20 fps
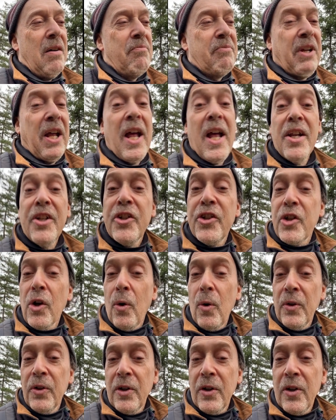Ken
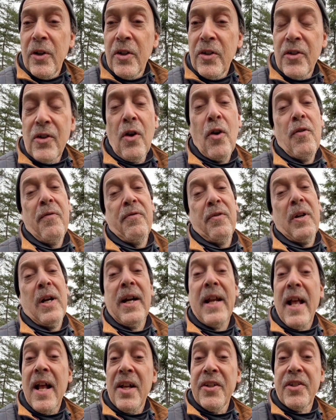Shoulders over
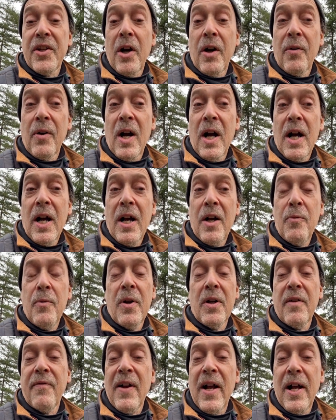at SRI,
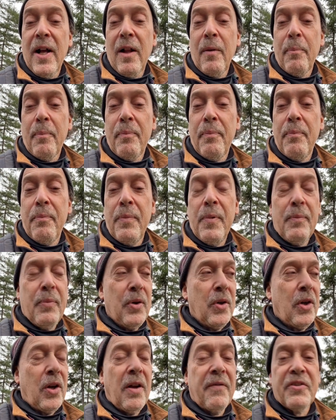one of Hal
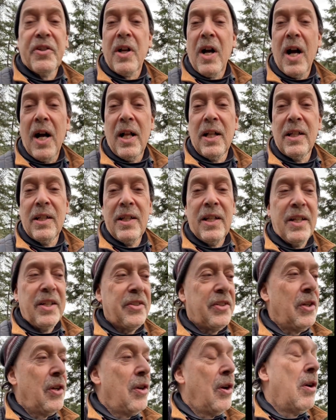Puthoff's colleagues,